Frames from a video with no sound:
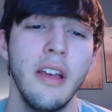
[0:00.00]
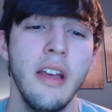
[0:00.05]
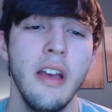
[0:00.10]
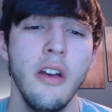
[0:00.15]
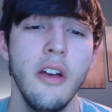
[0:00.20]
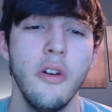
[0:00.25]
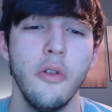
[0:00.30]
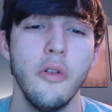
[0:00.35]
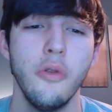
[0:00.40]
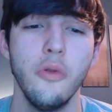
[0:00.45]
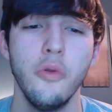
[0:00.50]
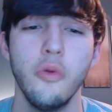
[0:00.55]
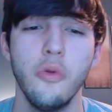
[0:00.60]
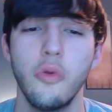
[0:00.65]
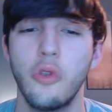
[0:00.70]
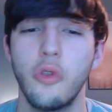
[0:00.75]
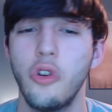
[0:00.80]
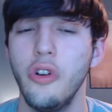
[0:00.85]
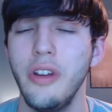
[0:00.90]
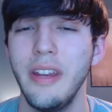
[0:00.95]
who
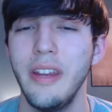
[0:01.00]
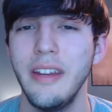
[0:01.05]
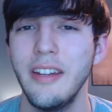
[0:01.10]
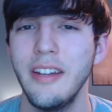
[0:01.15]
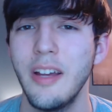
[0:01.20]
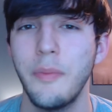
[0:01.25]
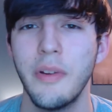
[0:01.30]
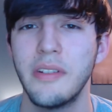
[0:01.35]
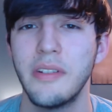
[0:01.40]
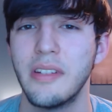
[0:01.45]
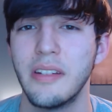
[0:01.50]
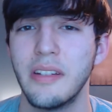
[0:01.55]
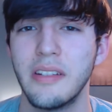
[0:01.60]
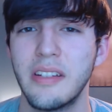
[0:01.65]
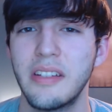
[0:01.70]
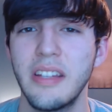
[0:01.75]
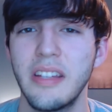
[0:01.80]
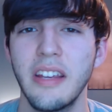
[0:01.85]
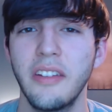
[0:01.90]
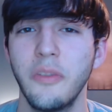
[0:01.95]
could end up as a
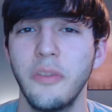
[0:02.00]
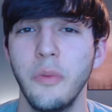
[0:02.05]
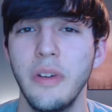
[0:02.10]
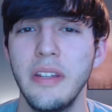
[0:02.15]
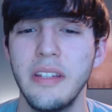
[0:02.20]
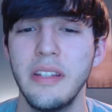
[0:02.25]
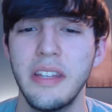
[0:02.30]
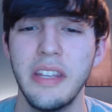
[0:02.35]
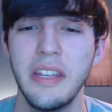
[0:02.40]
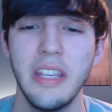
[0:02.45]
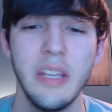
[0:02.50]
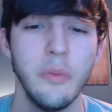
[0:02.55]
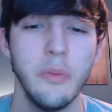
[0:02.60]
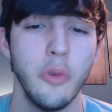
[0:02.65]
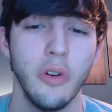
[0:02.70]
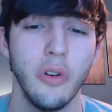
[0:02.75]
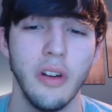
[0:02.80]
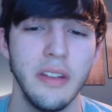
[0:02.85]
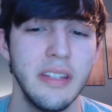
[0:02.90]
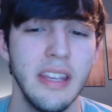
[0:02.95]
6-win team
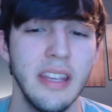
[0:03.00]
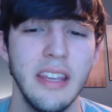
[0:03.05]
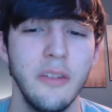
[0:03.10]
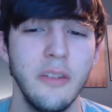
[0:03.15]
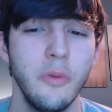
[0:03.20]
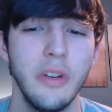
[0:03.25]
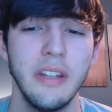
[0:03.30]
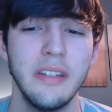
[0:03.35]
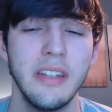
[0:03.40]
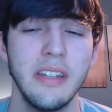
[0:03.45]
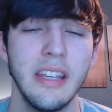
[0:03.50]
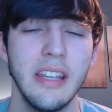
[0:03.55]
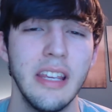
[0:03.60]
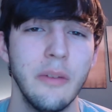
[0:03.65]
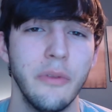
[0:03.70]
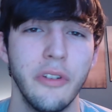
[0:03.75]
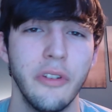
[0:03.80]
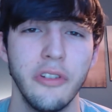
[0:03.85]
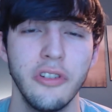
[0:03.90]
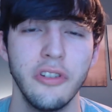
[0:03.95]
or a 10-win team.
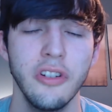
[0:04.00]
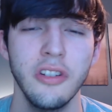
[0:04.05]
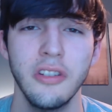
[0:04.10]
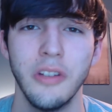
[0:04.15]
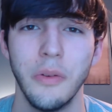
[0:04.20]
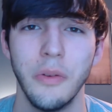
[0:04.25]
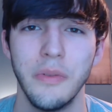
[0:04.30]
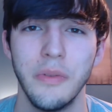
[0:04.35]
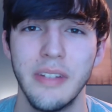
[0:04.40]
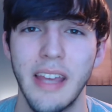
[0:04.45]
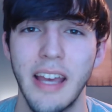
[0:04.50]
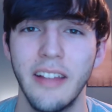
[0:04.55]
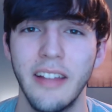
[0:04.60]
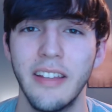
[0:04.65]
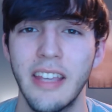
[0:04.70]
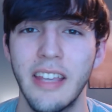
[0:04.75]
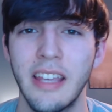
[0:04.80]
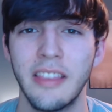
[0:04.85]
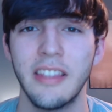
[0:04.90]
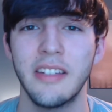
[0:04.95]
There's just no
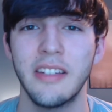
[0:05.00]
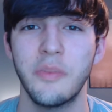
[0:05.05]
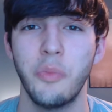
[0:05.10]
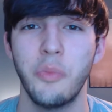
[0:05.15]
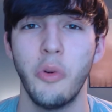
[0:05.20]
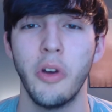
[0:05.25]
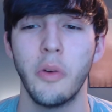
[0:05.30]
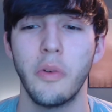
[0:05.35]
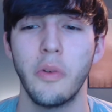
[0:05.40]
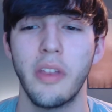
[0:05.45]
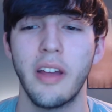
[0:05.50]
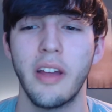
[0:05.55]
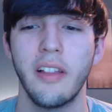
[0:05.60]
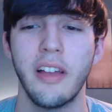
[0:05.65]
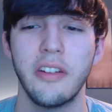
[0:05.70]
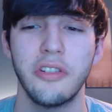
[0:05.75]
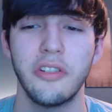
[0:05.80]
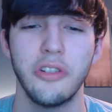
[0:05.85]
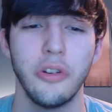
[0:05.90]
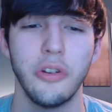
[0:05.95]
telling at this point with
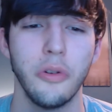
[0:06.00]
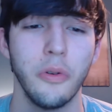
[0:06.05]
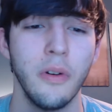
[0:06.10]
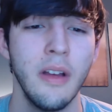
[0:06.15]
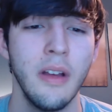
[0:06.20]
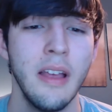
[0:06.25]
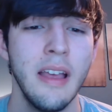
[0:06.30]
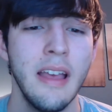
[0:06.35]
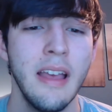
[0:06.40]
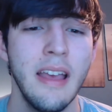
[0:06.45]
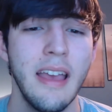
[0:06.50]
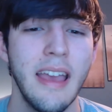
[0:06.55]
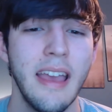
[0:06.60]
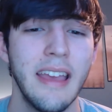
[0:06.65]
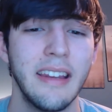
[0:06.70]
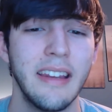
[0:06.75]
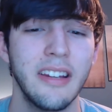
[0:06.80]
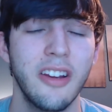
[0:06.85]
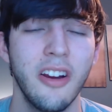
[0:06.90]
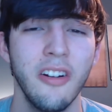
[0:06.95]
LSU.
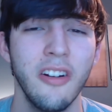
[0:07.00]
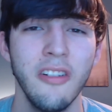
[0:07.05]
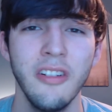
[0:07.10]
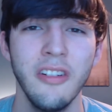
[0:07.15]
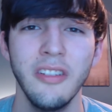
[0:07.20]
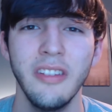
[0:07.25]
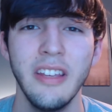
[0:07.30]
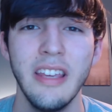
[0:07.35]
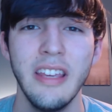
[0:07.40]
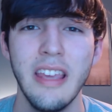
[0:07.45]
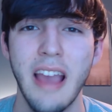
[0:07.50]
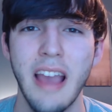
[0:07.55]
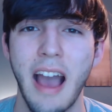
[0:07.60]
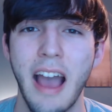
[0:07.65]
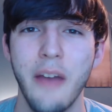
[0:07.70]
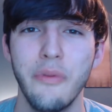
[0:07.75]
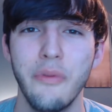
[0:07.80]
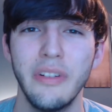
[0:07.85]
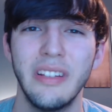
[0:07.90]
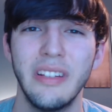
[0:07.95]
And currently, I
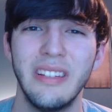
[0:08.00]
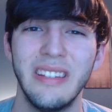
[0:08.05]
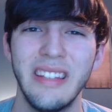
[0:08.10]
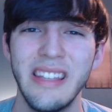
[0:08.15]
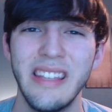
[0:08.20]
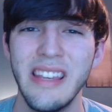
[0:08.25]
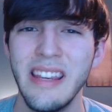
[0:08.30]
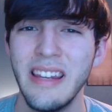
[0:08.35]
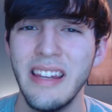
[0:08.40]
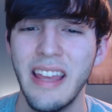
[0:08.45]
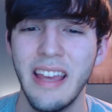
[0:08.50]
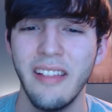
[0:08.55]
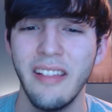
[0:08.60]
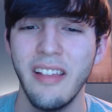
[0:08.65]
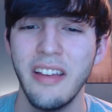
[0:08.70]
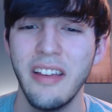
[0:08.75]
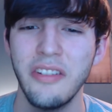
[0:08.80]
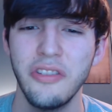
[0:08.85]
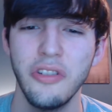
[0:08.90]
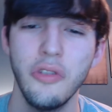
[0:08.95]
would lean
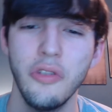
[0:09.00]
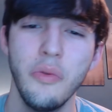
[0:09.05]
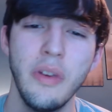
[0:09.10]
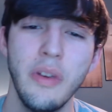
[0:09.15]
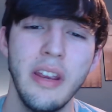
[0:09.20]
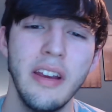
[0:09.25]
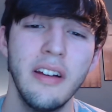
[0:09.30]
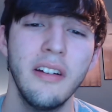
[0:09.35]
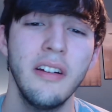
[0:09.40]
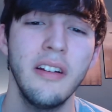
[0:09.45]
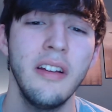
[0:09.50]
LSU here,